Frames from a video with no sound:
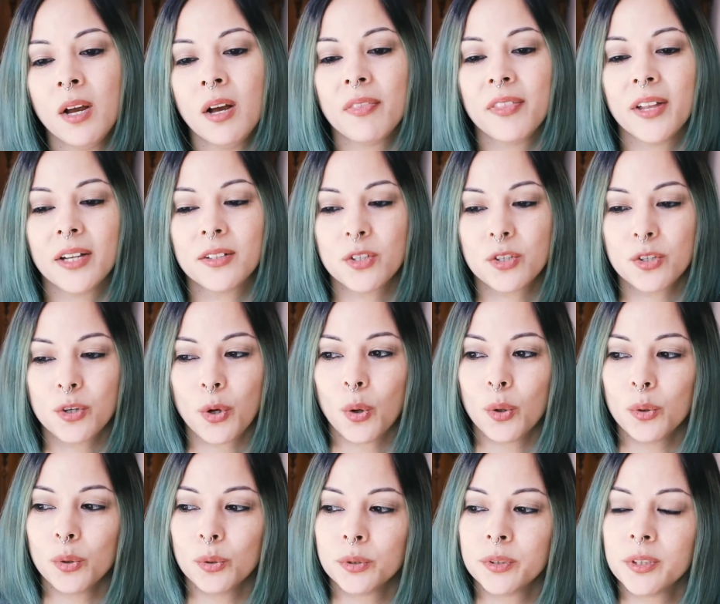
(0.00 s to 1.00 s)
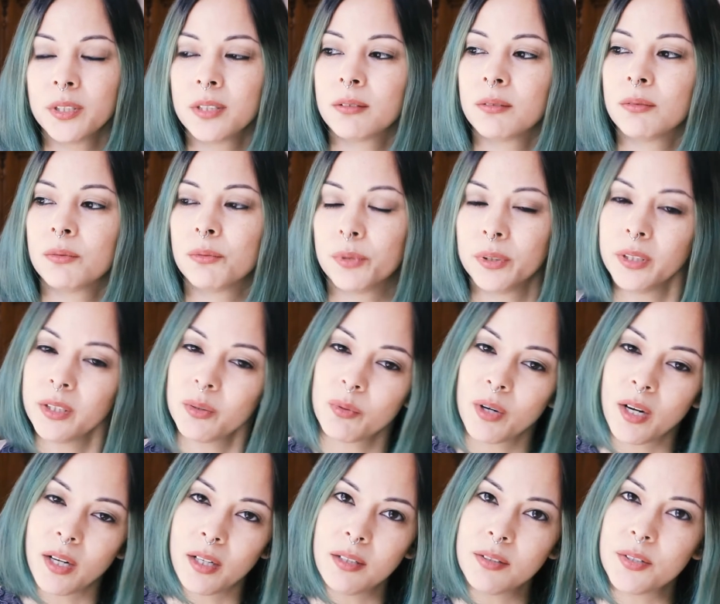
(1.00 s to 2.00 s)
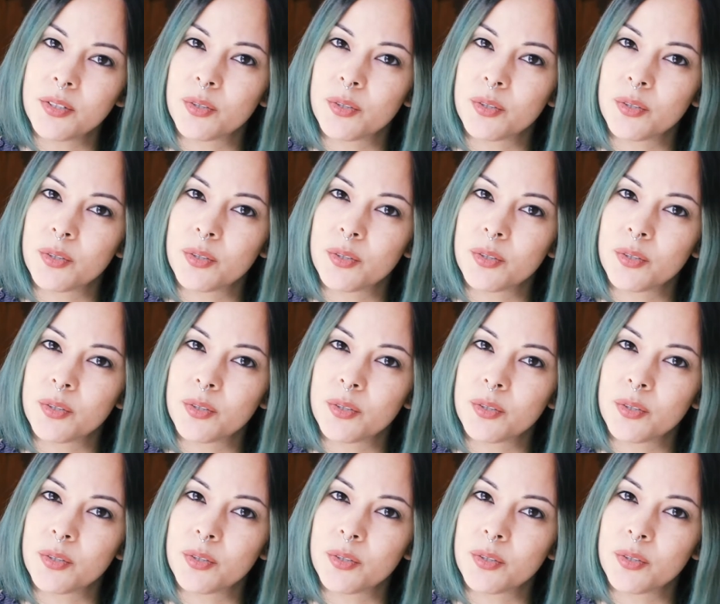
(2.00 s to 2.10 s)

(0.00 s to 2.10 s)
that's told really well,